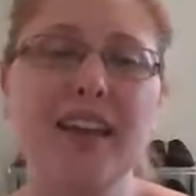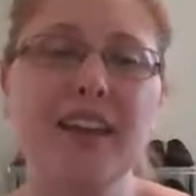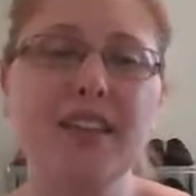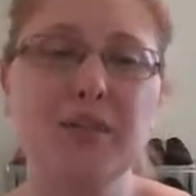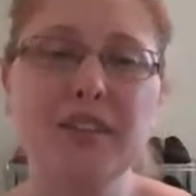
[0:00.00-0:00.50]

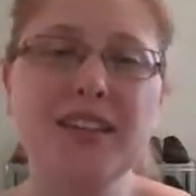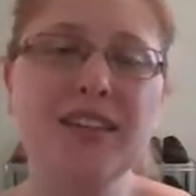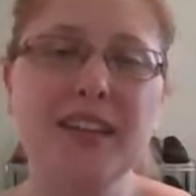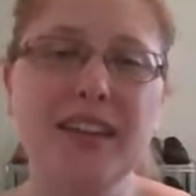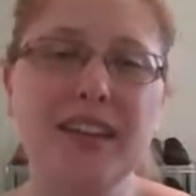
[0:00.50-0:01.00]
so
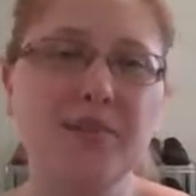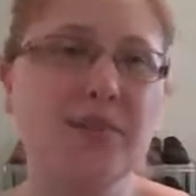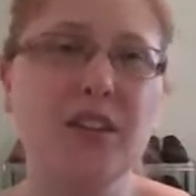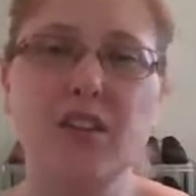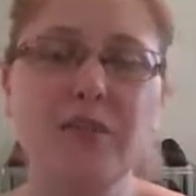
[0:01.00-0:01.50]
essentially,
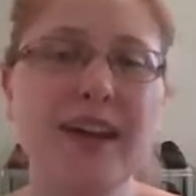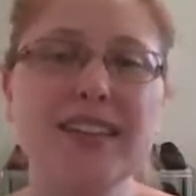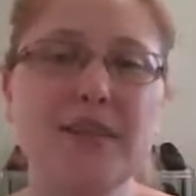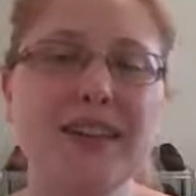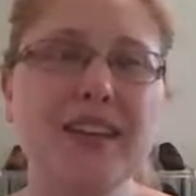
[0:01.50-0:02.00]
the
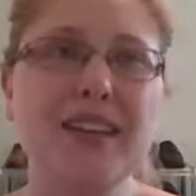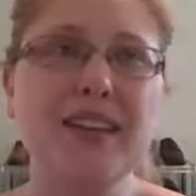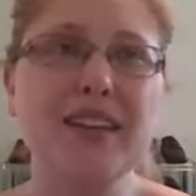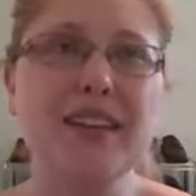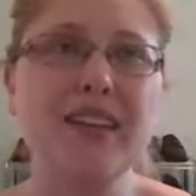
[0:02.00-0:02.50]
pandemic
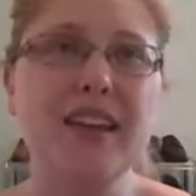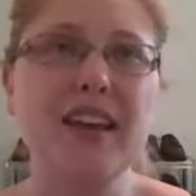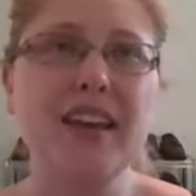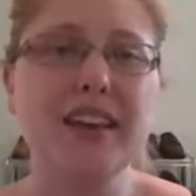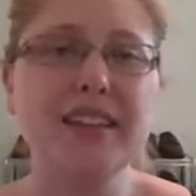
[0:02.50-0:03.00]

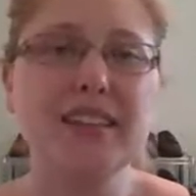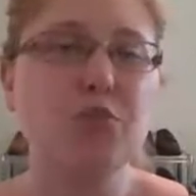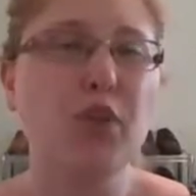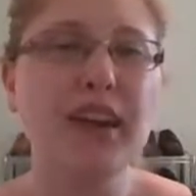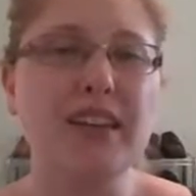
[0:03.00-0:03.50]
its
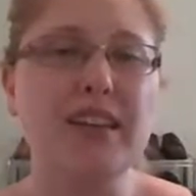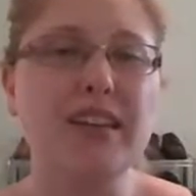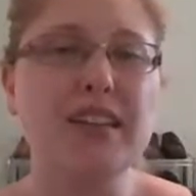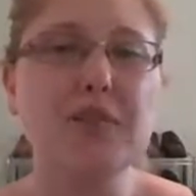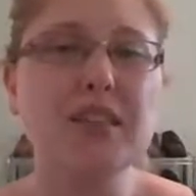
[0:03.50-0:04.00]
spread
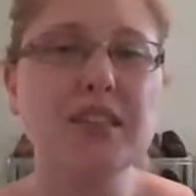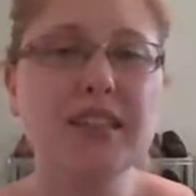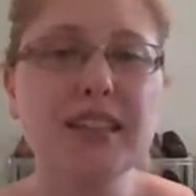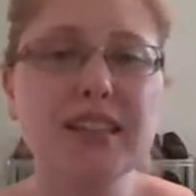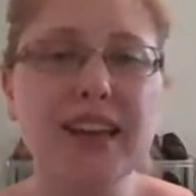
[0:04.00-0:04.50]
is
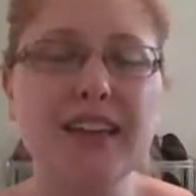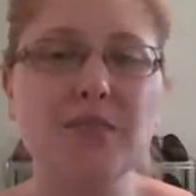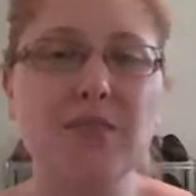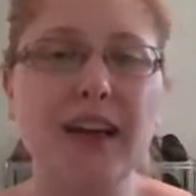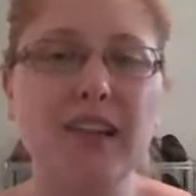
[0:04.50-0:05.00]

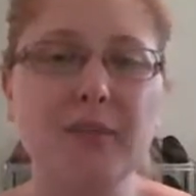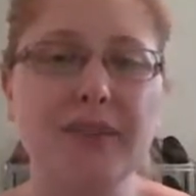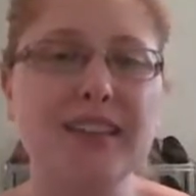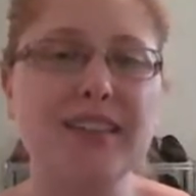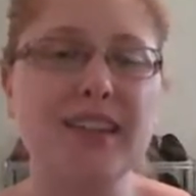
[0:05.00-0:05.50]
facilitated by
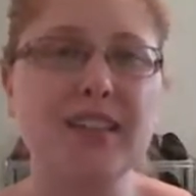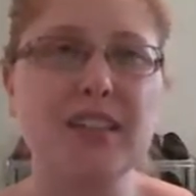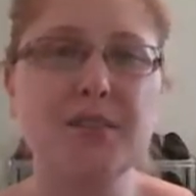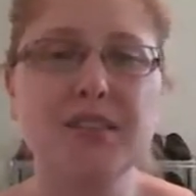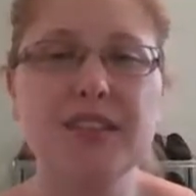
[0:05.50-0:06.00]
globalization,
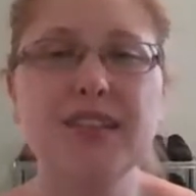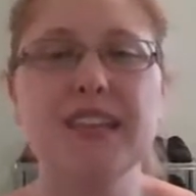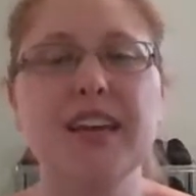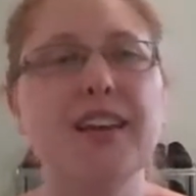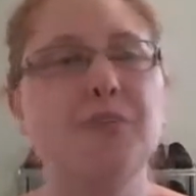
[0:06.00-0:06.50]
is
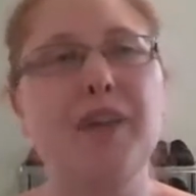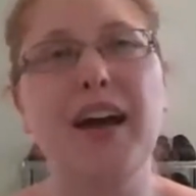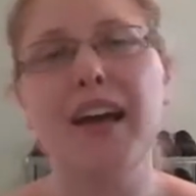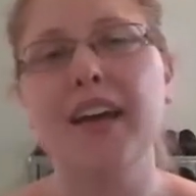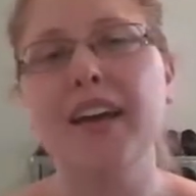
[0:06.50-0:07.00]
facilitated
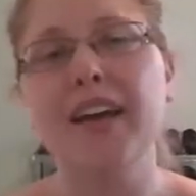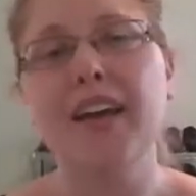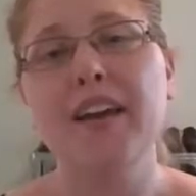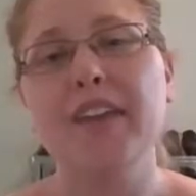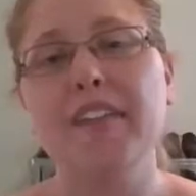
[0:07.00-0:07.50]
by
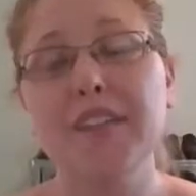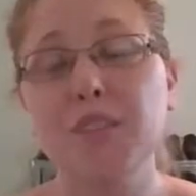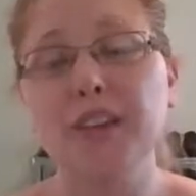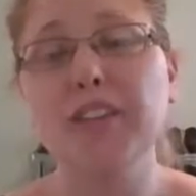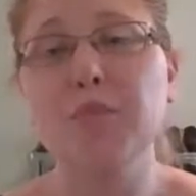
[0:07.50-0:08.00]
these
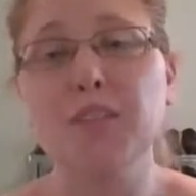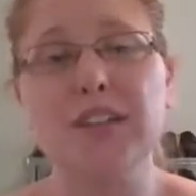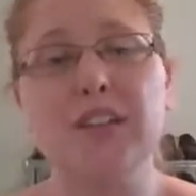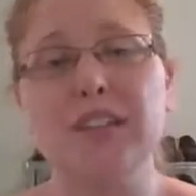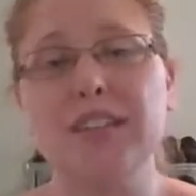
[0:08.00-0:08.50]
transport
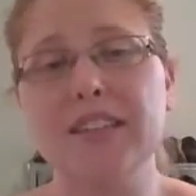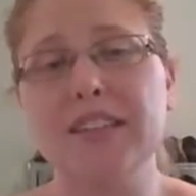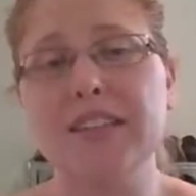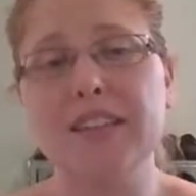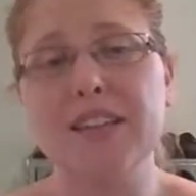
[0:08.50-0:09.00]

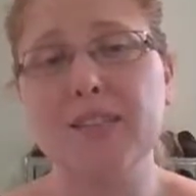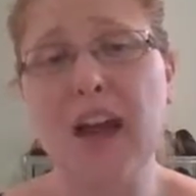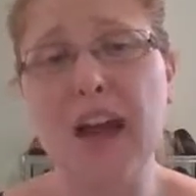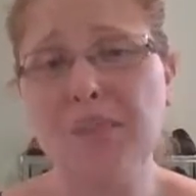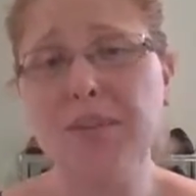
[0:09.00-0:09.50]
technologies that David
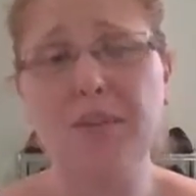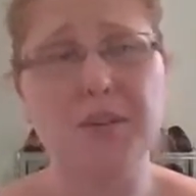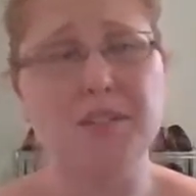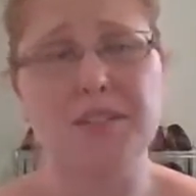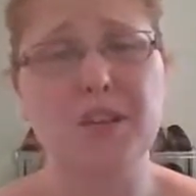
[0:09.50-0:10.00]
Harvey
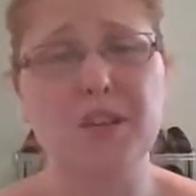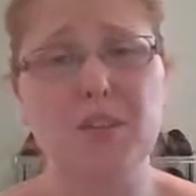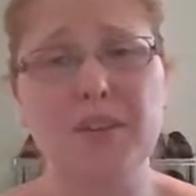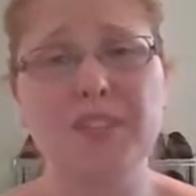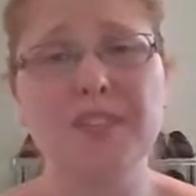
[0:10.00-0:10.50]
focused on,
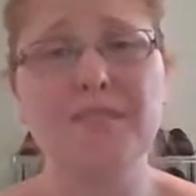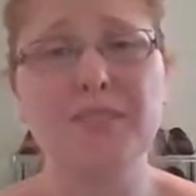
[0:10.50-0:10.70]
which,